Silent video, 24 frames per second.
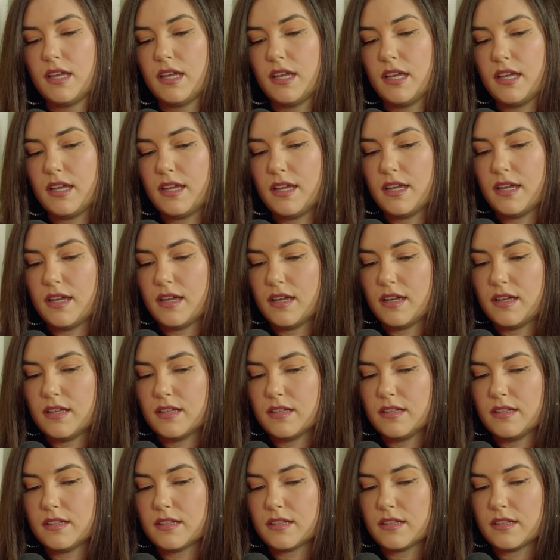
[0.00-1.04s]

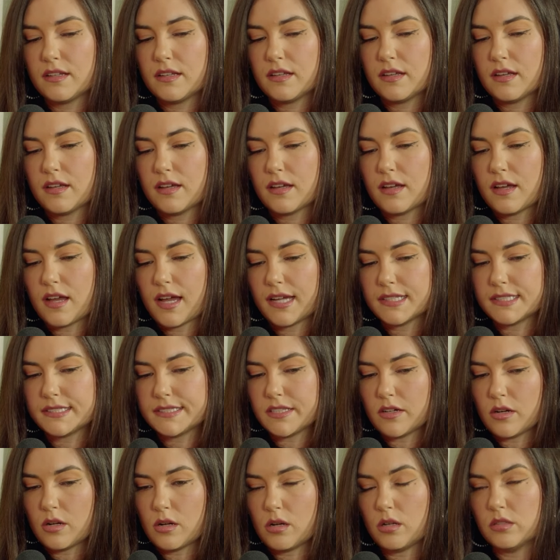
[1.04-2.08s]
and i
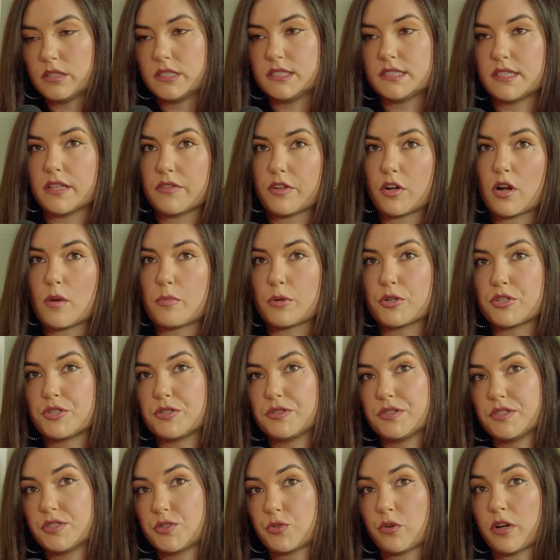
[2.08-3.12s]
saw all these other
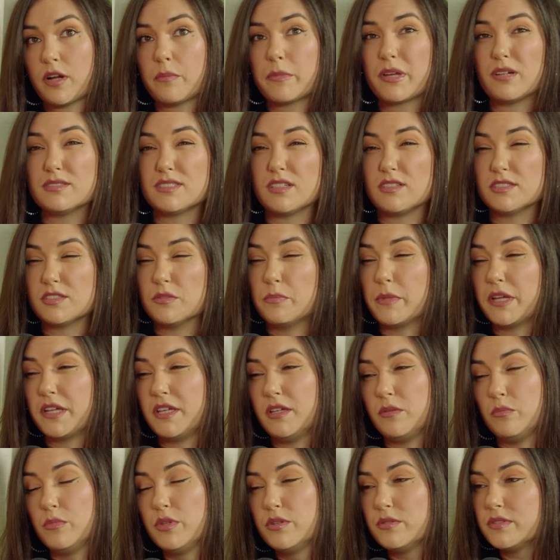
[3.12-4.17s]
opportunities around me i was also
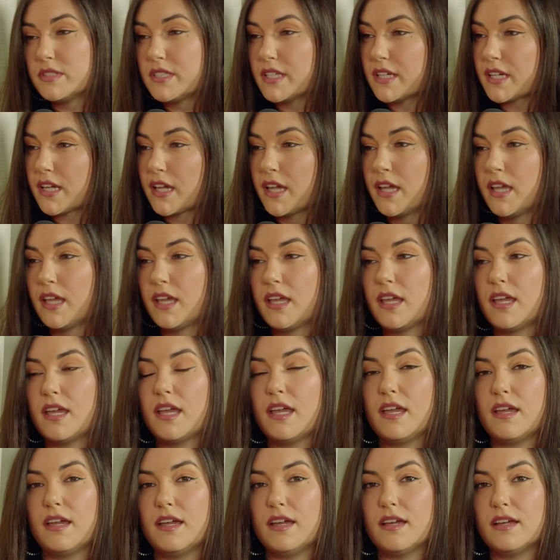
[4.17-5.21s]
making music
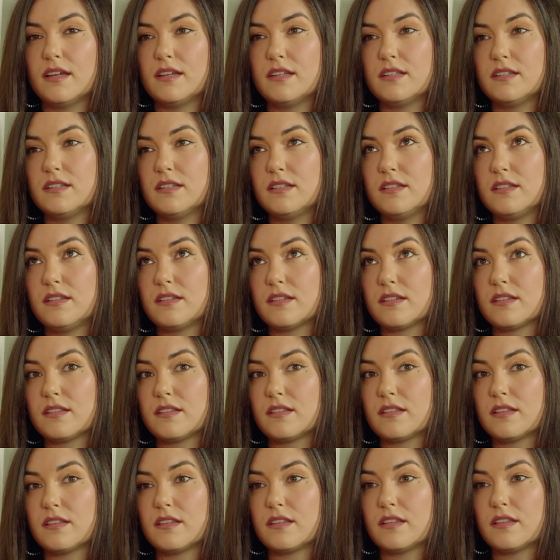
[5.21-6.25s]
and
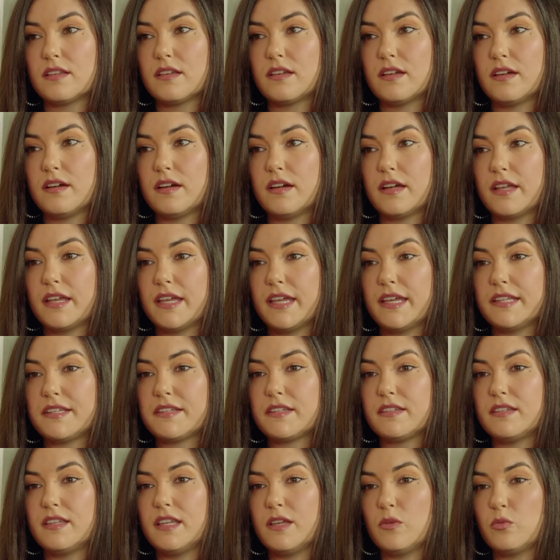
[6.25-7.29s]
it
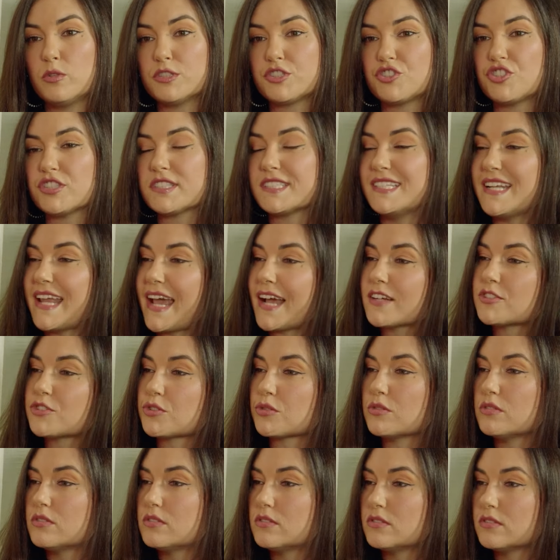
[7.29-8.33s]
it was just
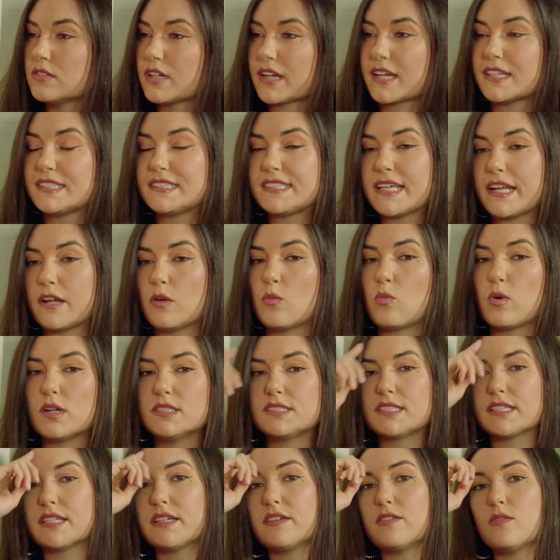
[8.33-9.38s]
natural like i said it
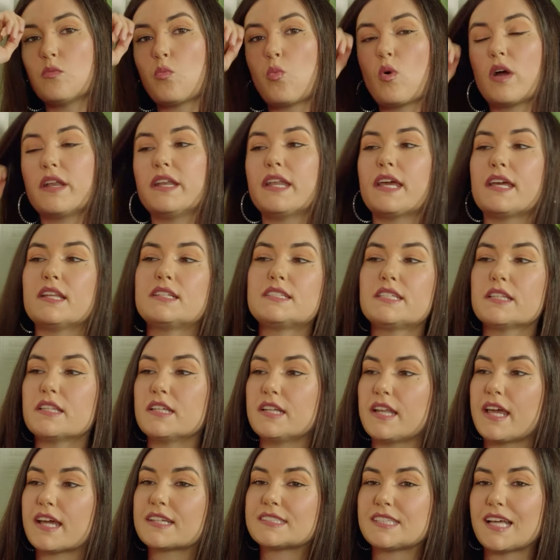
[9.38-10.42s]
wasn't one day to the
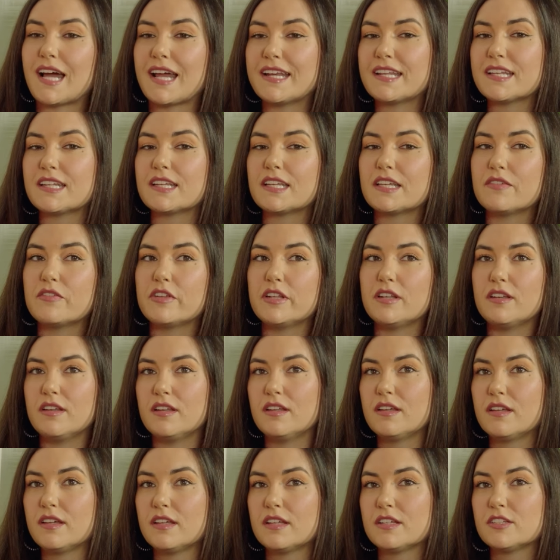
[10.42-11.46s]
next i didn't even
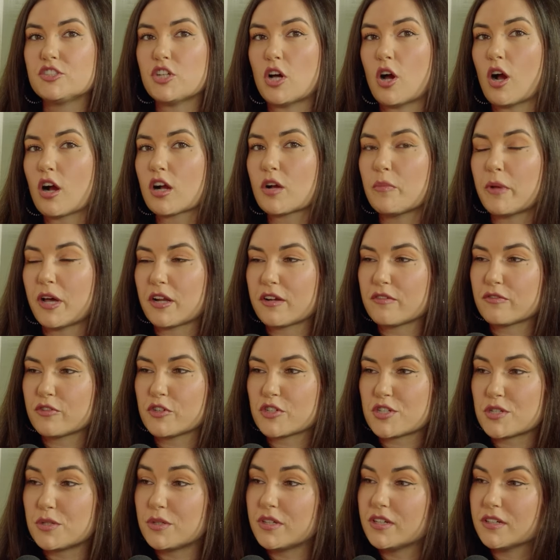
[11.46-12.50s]
talk about it for
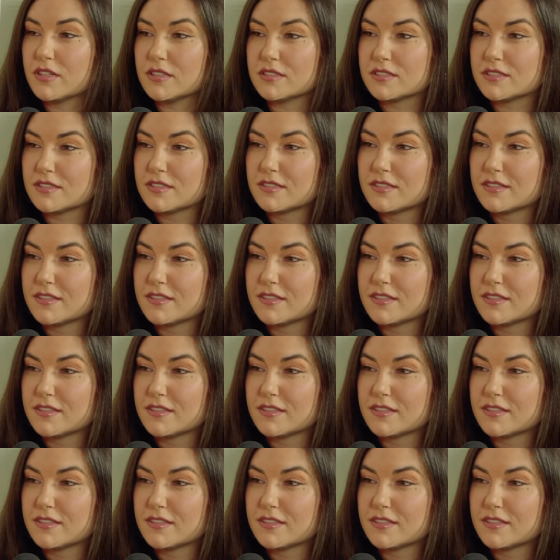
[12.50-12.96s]
two years